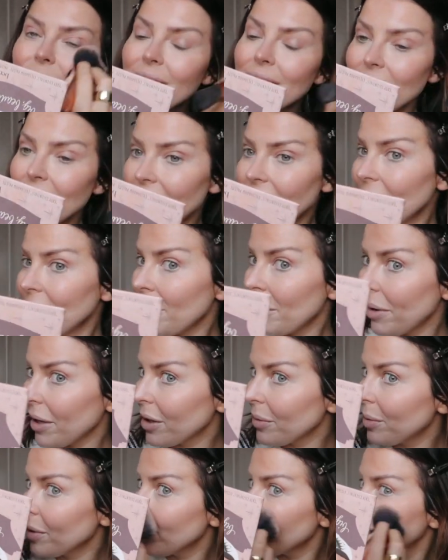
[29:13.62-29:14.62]
really like my
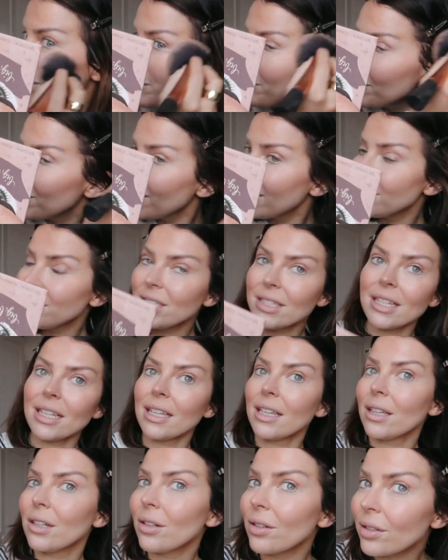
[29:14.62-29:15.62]
makeup at the moment. I just
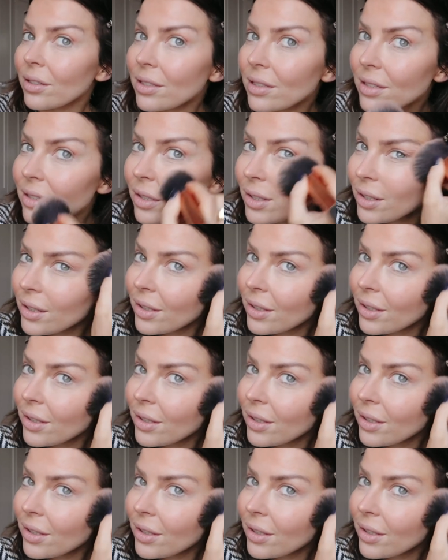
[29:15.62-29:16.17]
think it looks